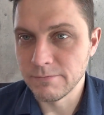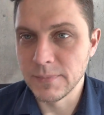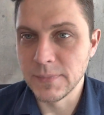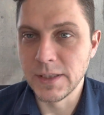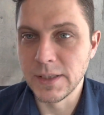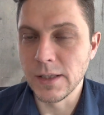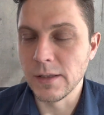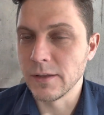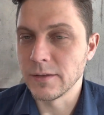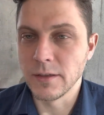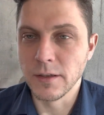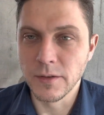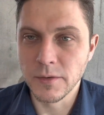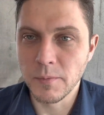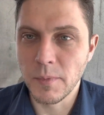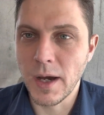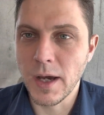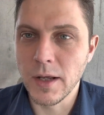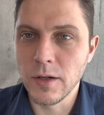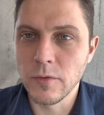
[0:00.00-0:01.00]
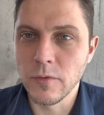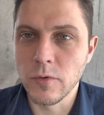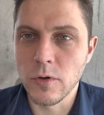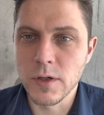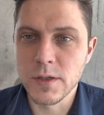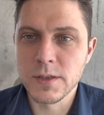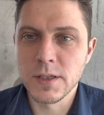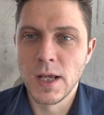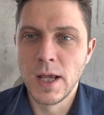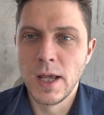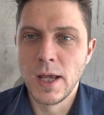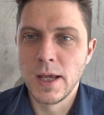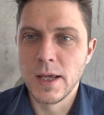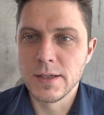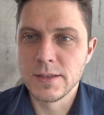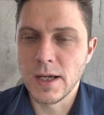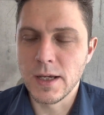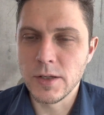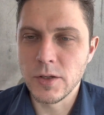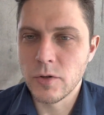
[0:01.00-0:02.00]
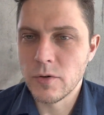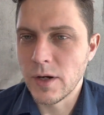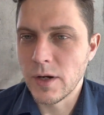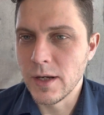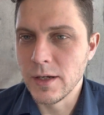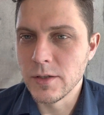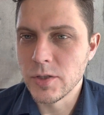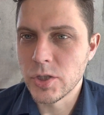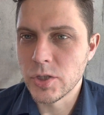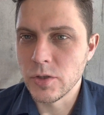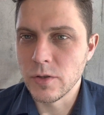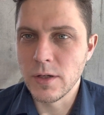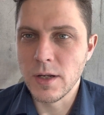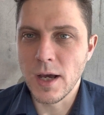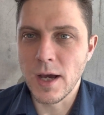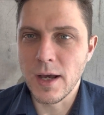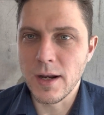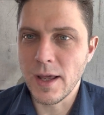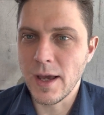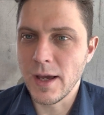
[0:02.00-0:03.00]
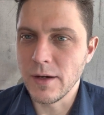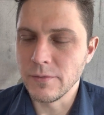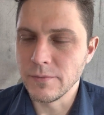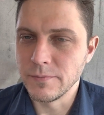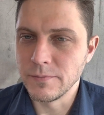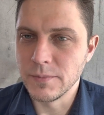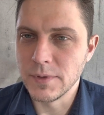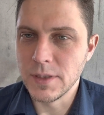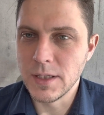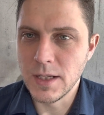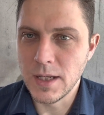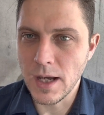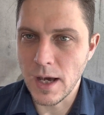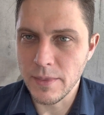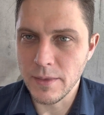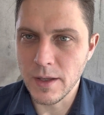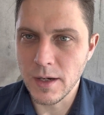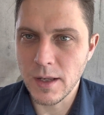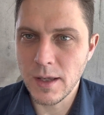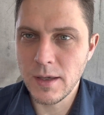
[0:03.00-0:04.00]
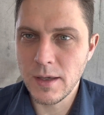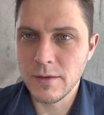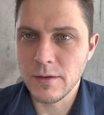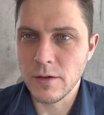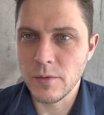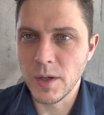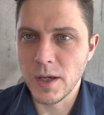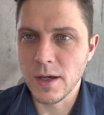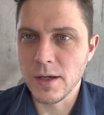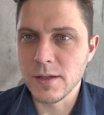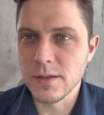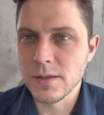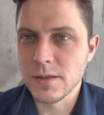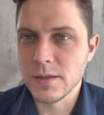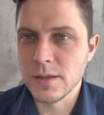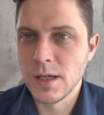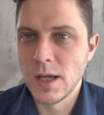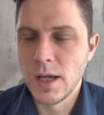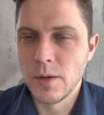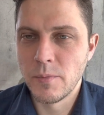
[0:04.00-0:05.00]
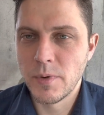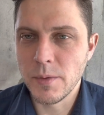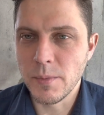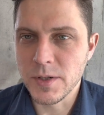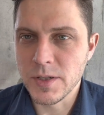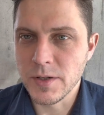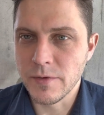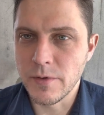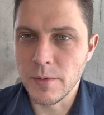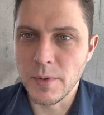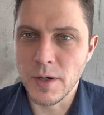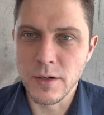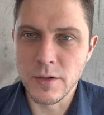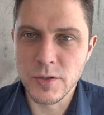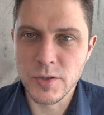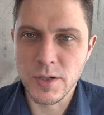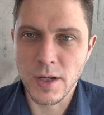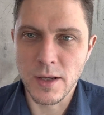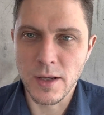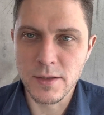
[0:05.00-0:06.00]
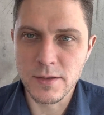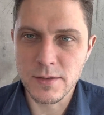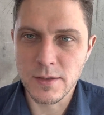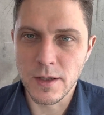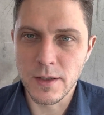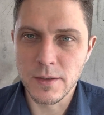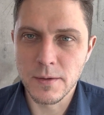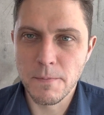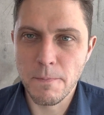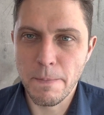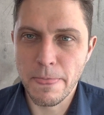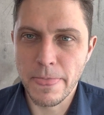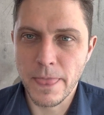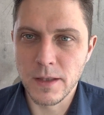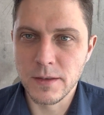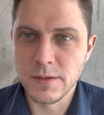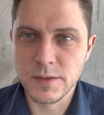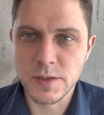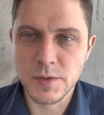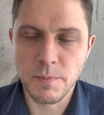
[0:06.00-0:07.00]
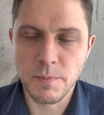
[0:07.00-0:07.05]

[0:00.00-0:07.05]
dilettante mind, of course, is that Ukraine should not have done that either, because pretty much everybody understands that this is